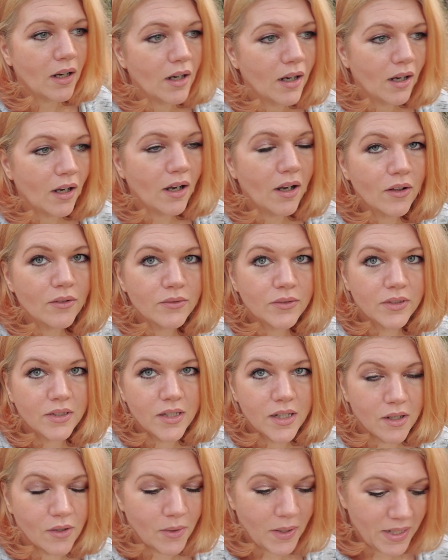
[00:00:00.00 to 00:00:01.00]
Oh
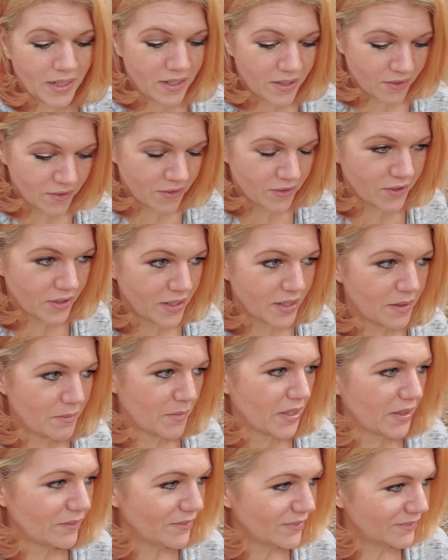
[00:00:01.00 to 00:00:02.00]
no, I hear her
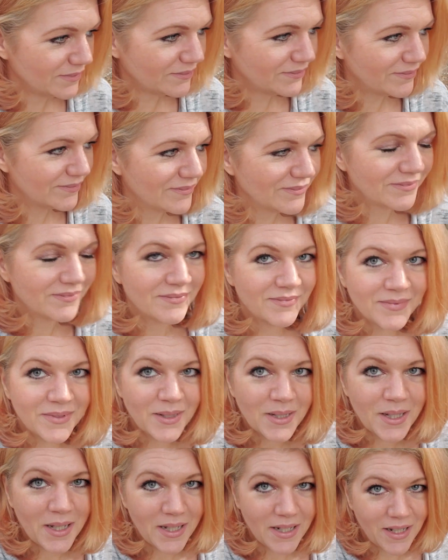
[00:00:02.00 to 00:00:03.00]
coming.
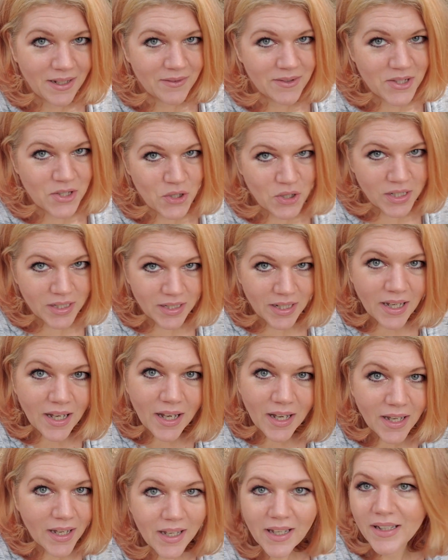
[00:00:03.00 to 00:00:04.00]
And I was trying to
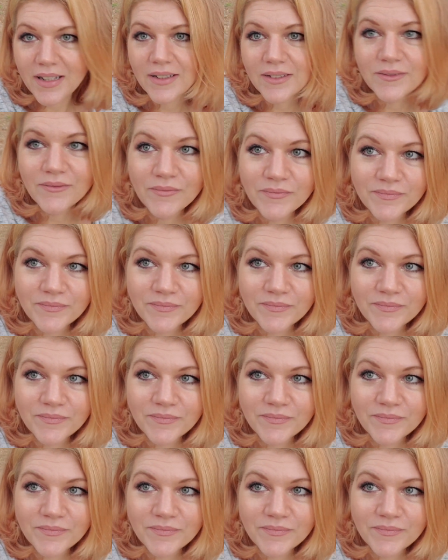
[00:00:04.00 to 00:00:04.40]
hide.